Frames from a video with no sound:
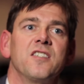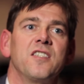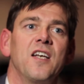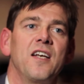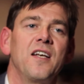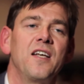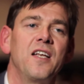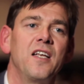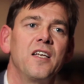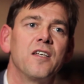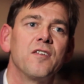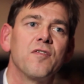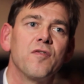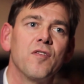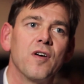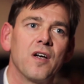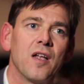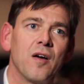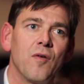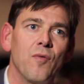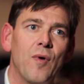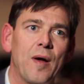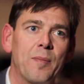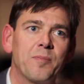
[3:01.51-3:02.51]
they need for
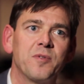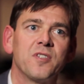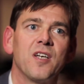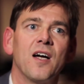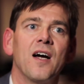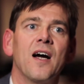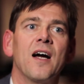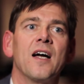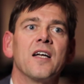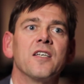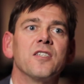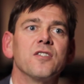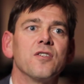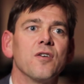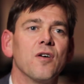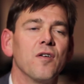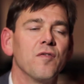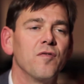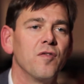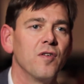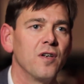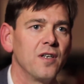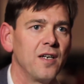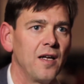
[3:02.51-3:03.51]
their websites or
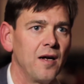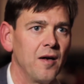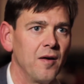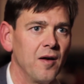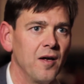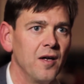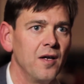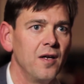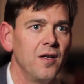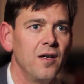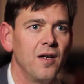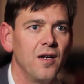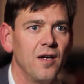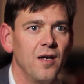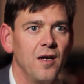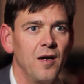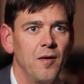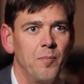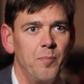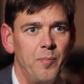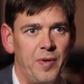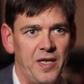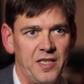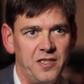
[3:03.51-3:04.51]
for their
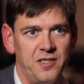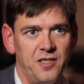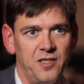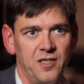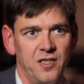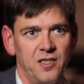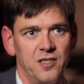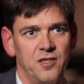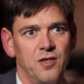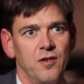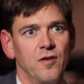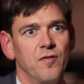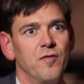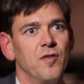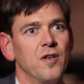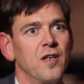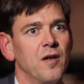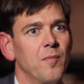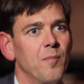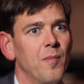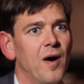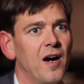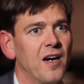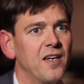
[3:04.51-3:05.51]
pitches or for
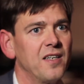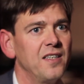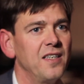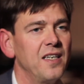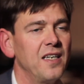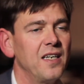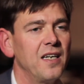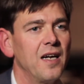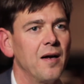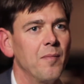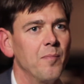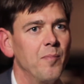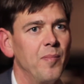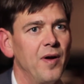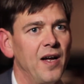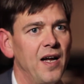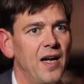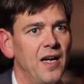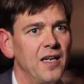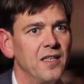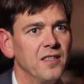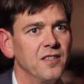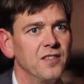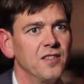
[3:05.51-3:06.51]
their marketing
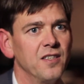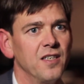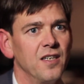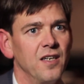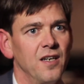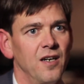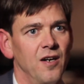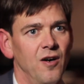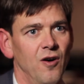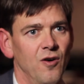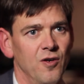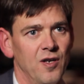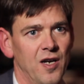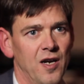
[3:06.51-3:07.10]
campaigns on